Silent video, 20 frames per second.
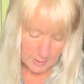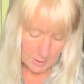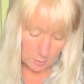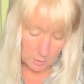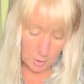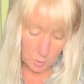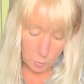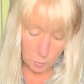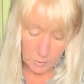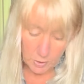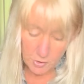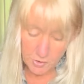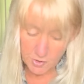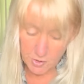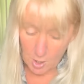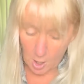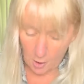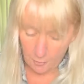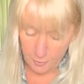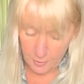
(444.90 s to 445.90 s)
Now it will
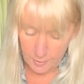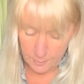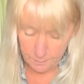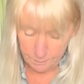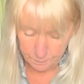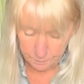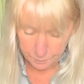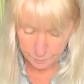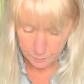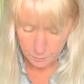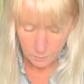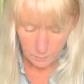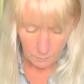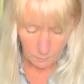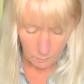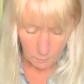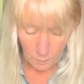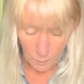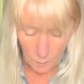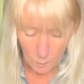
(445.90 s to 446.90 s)
soften
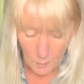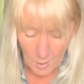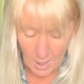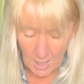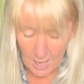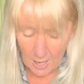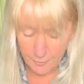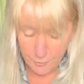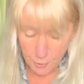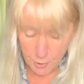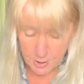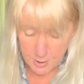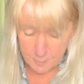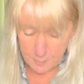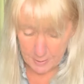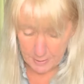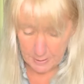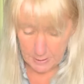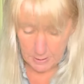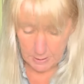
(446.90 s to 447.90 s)
after it's
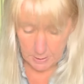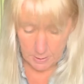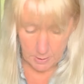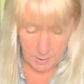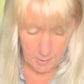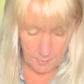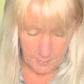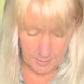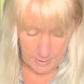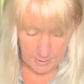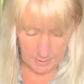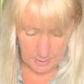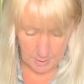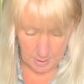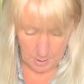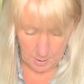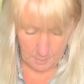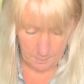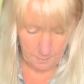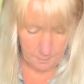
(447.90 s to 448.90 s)
been in the
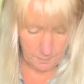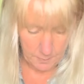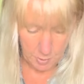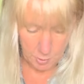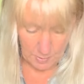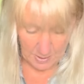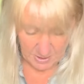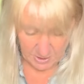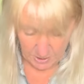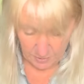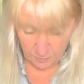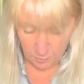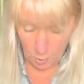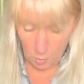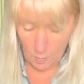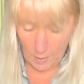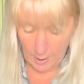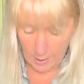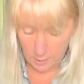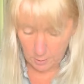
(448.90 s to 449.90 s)
dressing for a
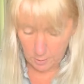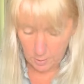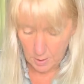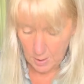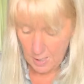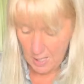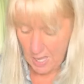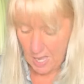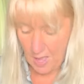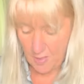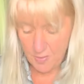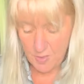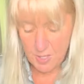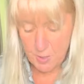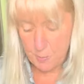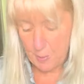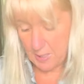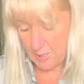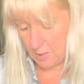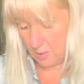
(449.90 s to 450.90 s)
while, and this
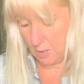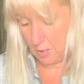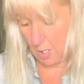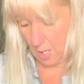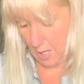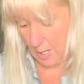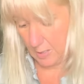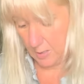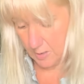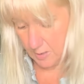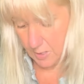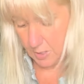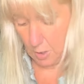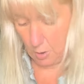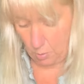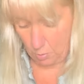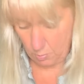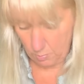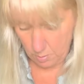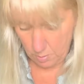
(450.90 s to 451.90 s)
makes a lot,
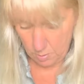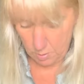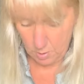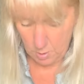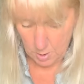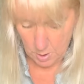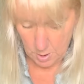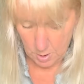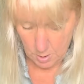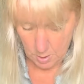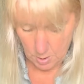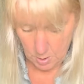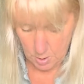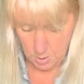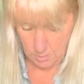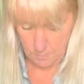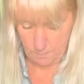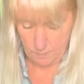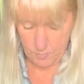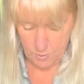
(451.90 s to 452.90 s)
so
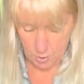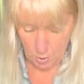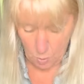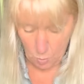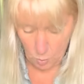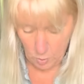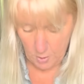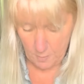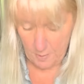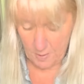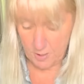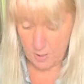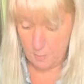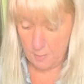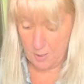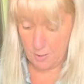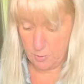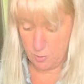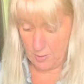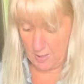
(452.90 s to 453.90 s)
don't worry about the
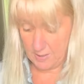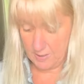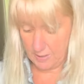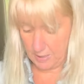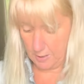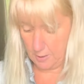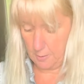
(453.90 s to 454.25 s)
amount of dressing.